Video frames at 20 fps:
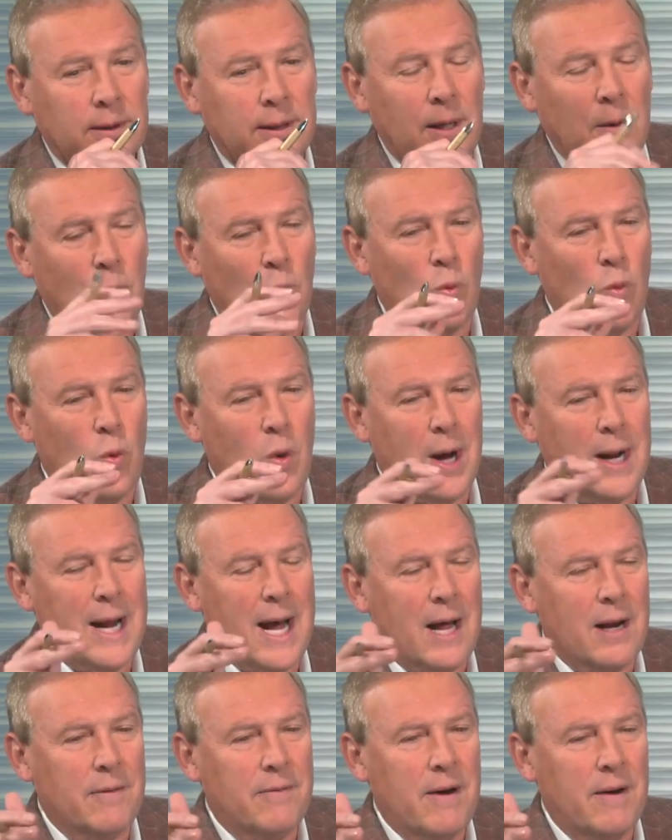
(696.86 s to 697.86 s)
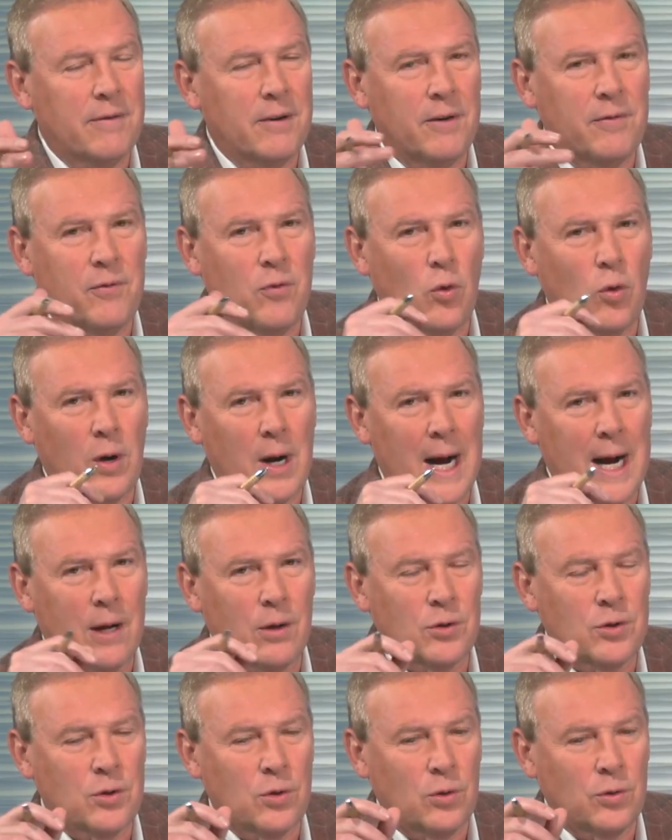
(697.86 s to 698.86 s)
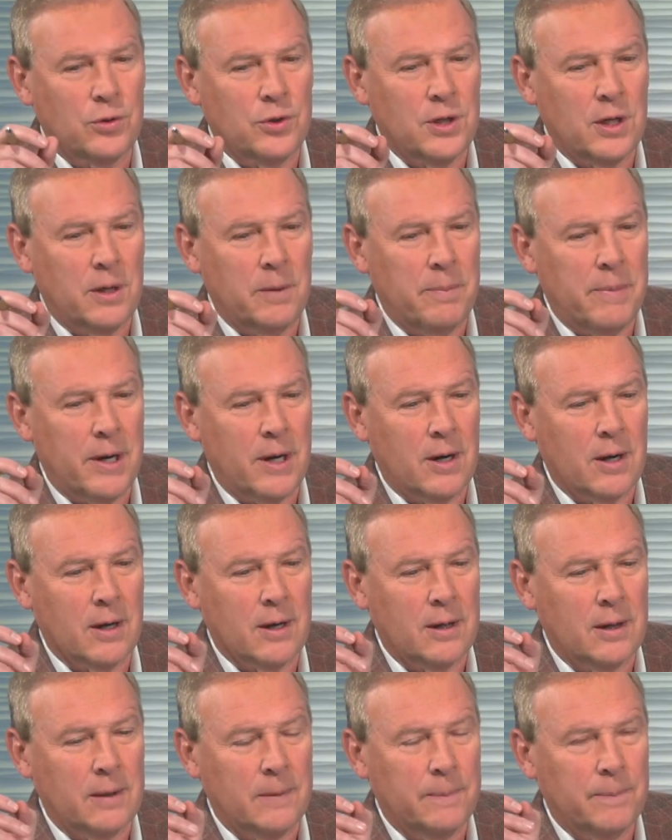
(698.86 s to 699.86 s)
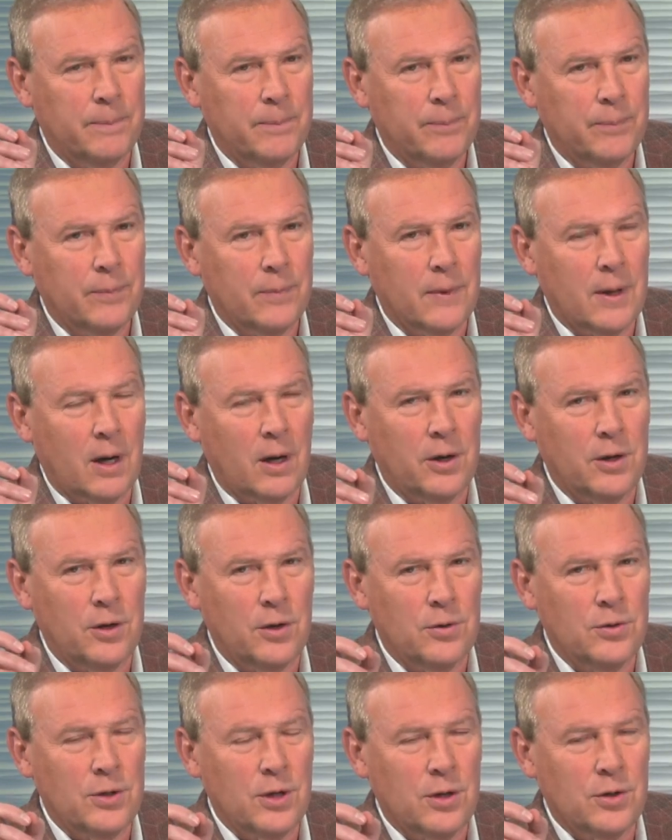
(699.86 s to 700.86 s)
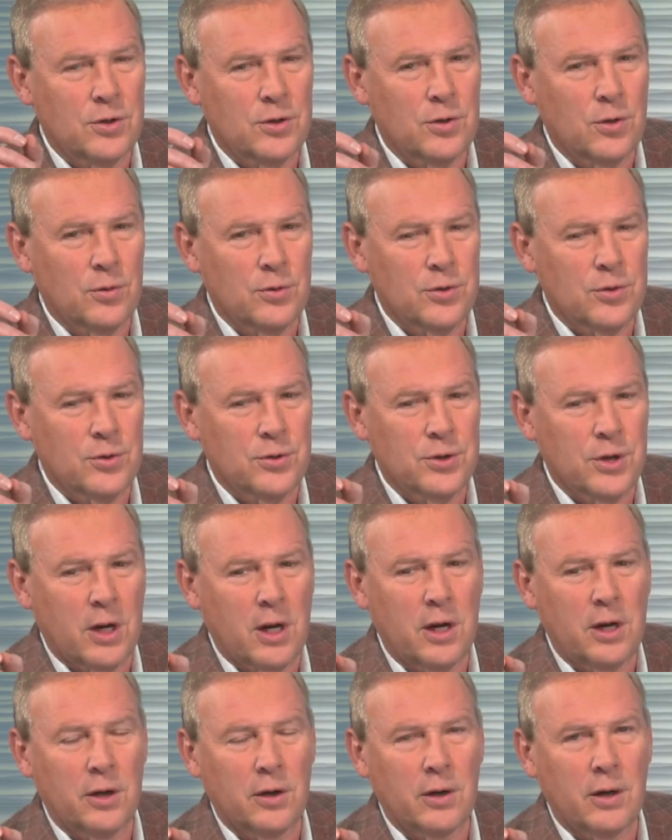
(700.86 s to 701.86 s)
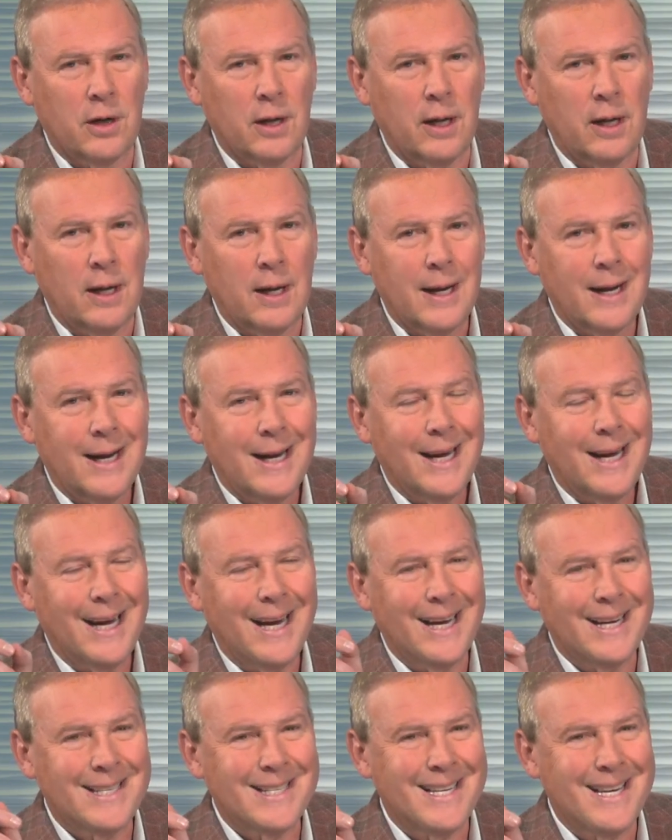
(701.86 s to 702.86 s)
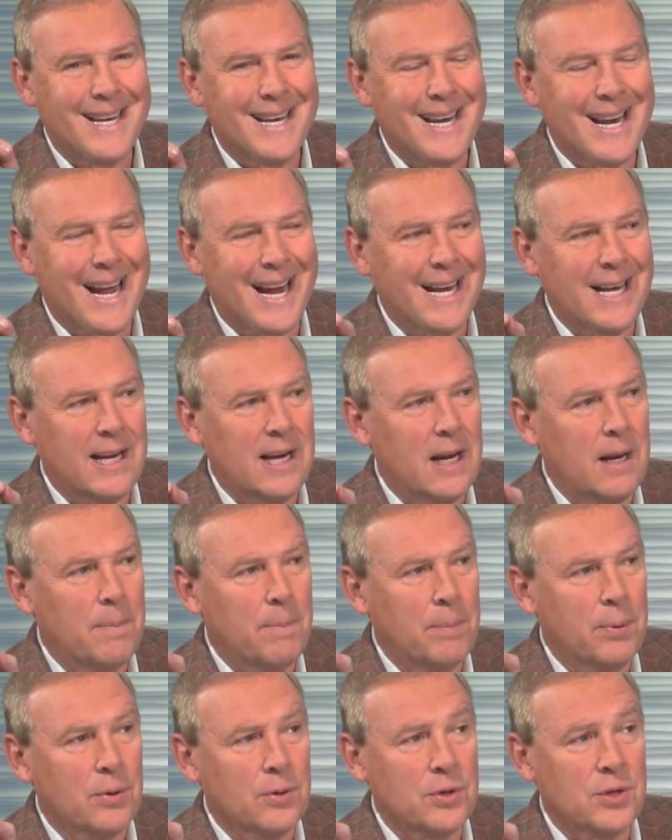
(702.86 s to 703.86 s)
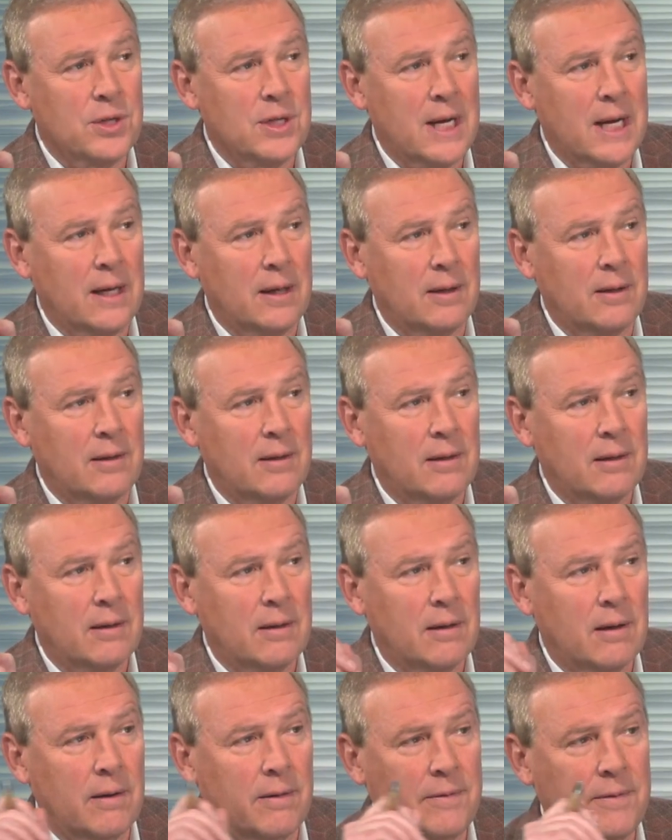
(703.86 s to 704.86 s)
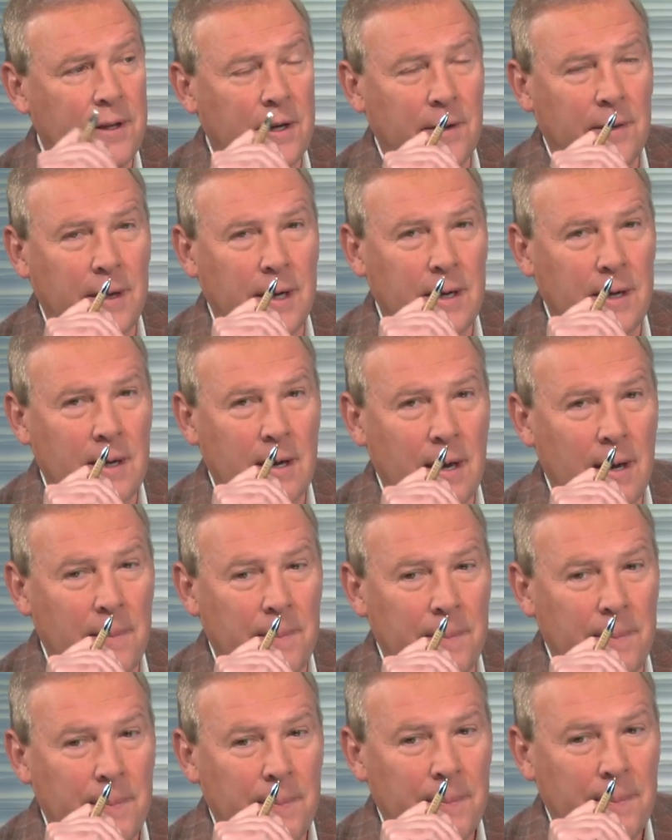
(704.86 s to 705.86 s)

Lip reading: that 1 out of every 4 households in America are using Social Security as 90% of their income,